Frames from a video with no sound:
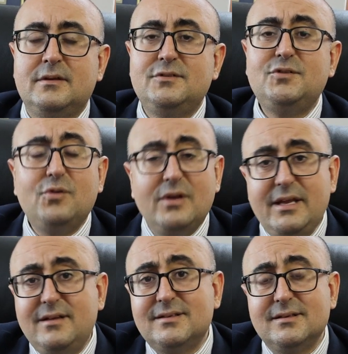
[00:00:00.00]
So
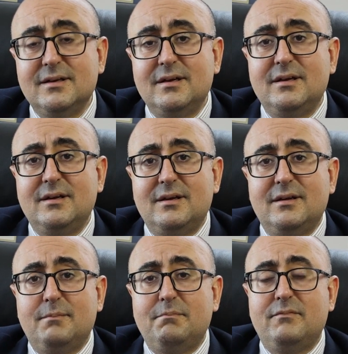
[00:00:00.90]
colleagues,
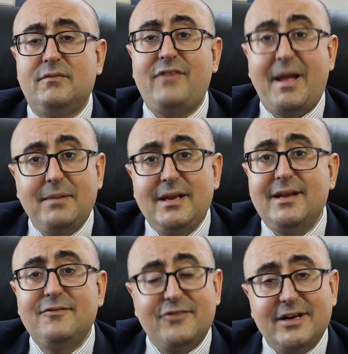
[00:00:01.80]
family
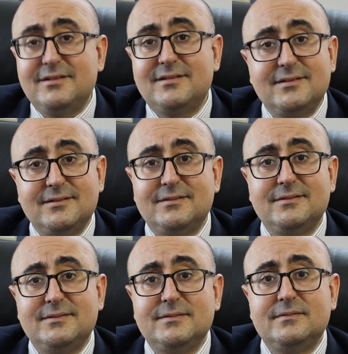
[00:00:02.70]
and friends
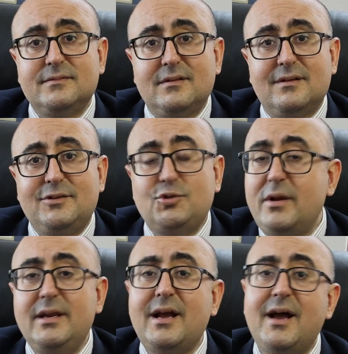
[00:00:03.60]

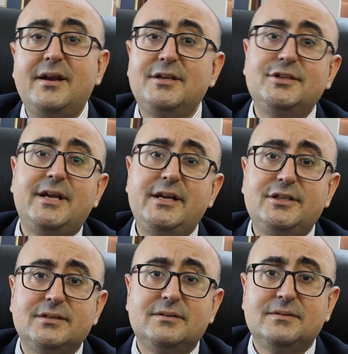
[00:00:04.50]
joining higher
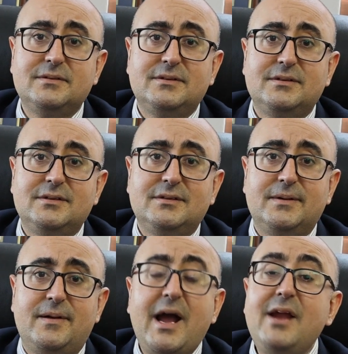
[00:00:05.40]
education,
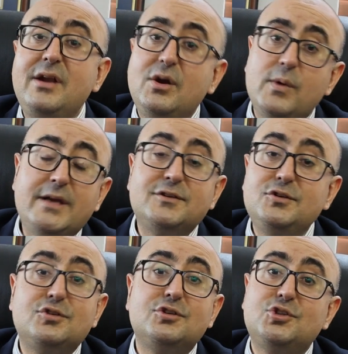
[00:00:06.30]
I request
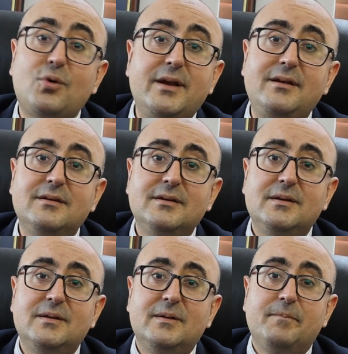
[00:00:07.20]
you to join
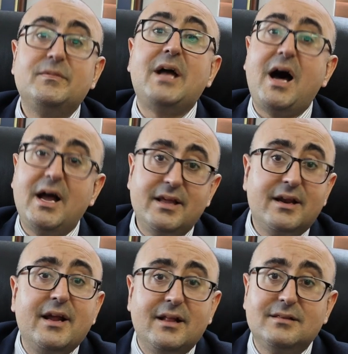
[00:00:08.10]
the
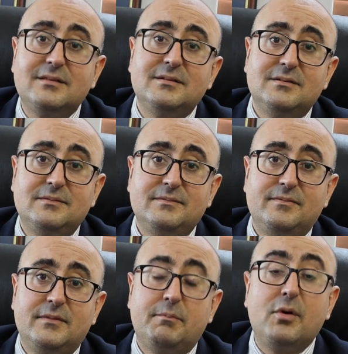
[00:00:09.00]
higher health
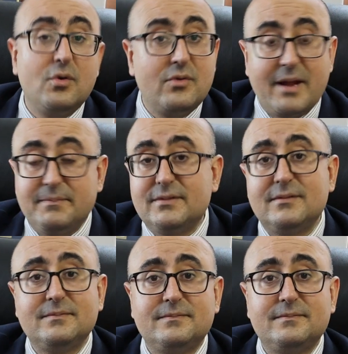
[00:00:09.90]
programs.